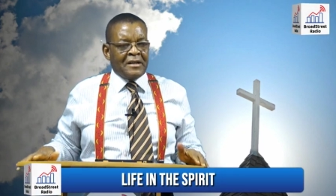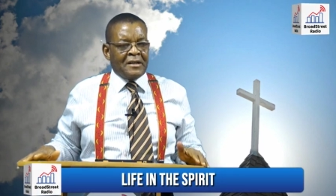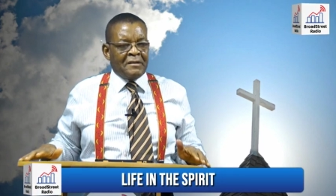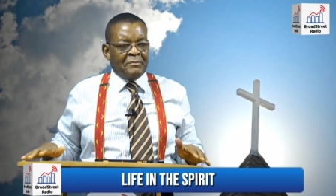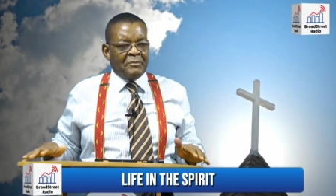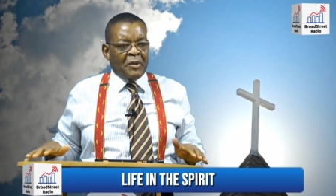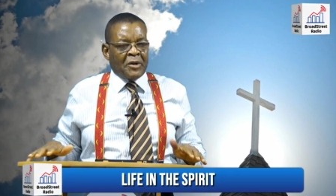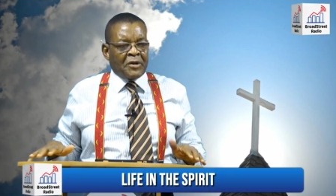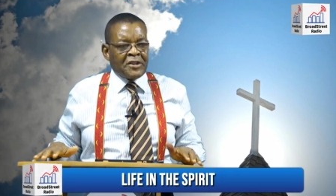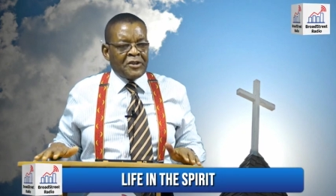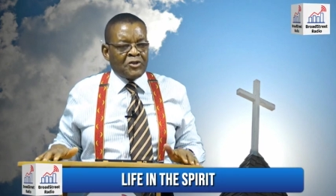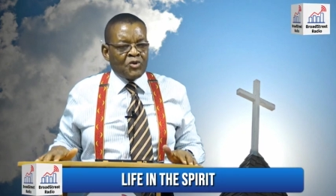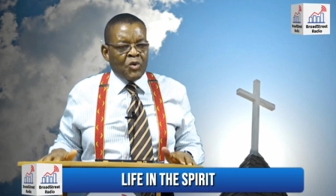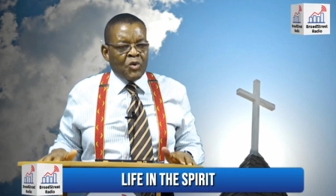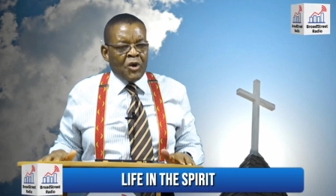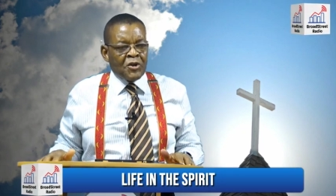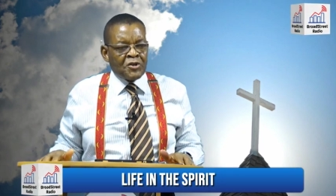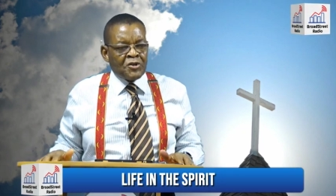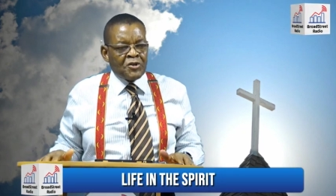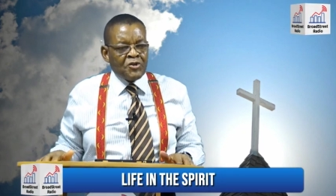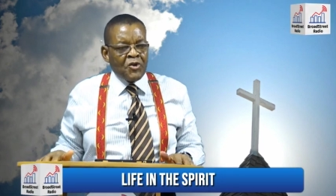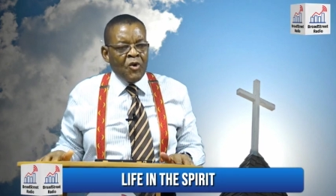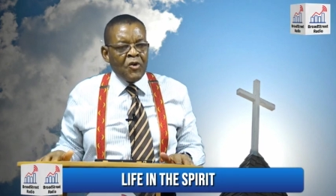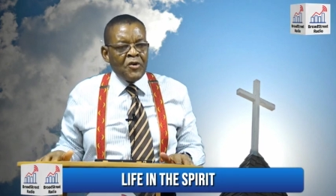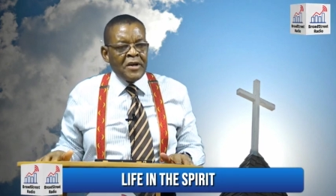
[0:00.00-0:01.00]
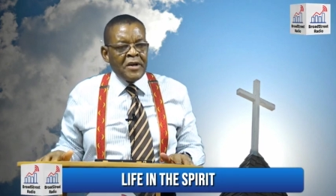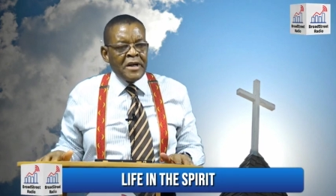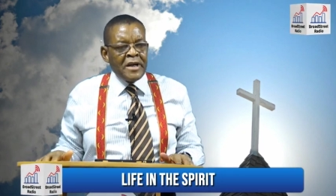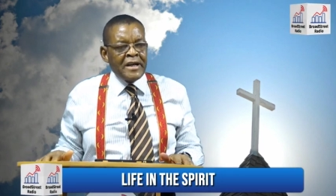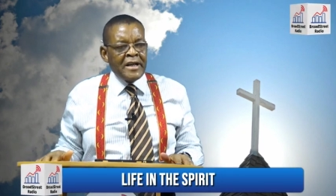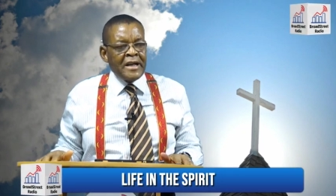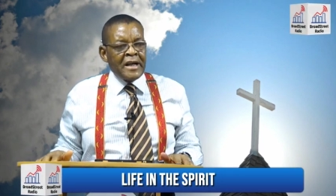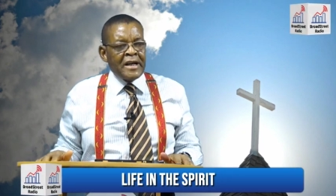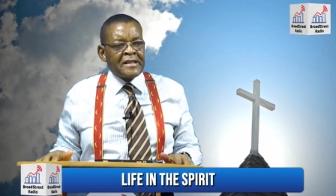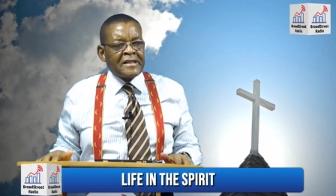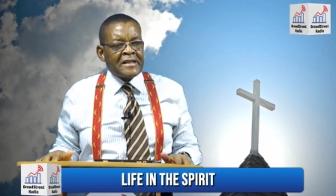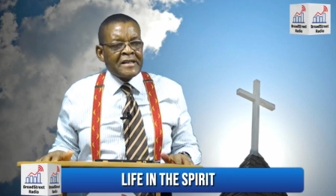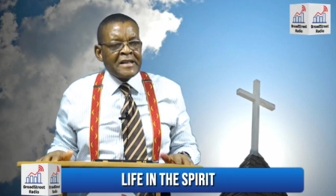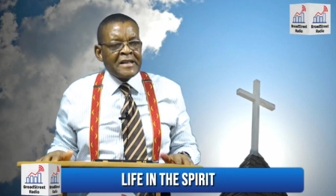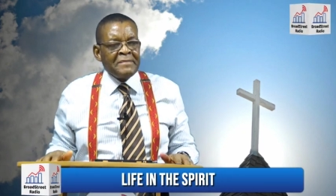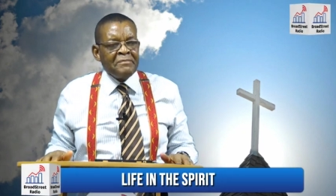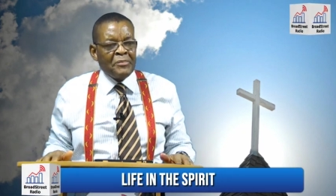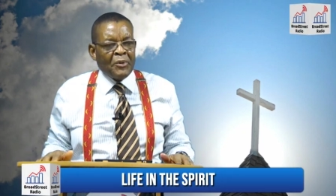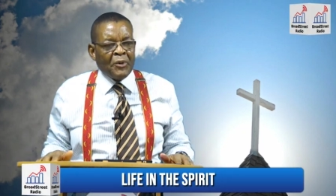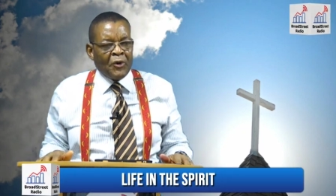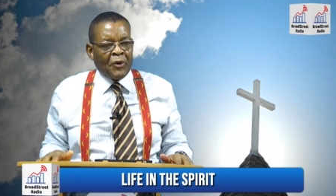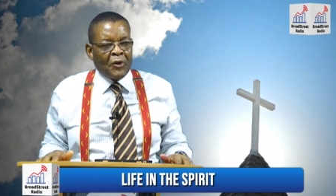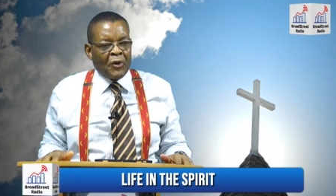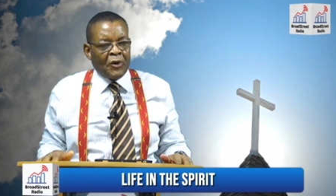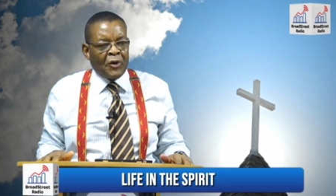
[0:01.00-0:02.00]
But it was only a
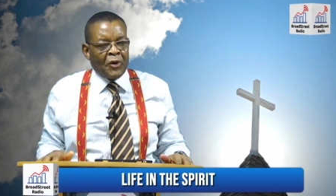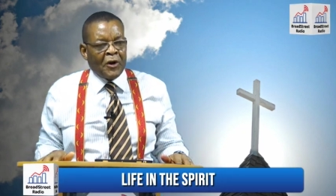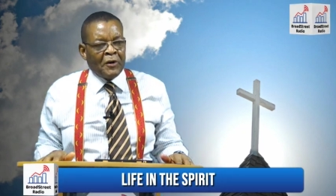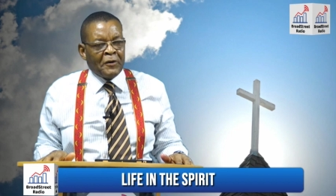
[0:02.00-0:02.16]
symbol